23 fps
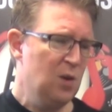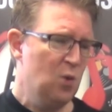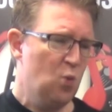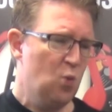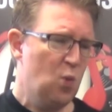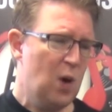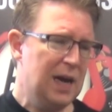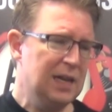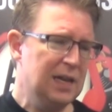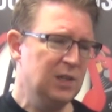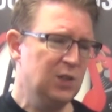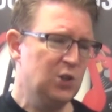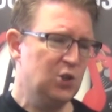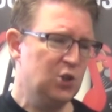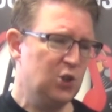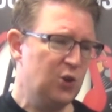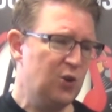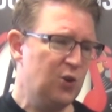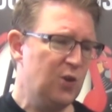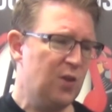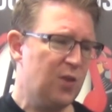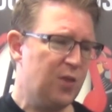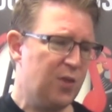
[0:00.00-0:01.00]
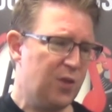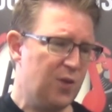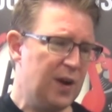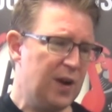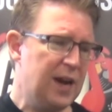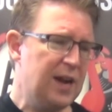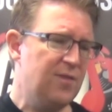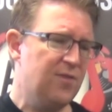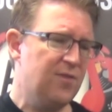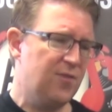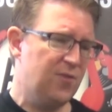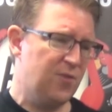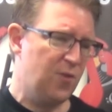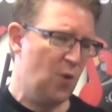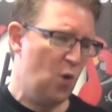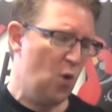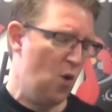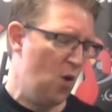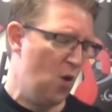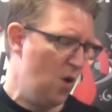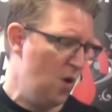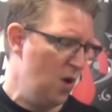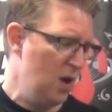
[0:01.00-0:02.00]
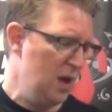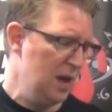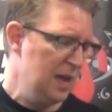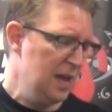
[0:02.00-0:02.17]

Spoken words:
1, 2, 3, 4.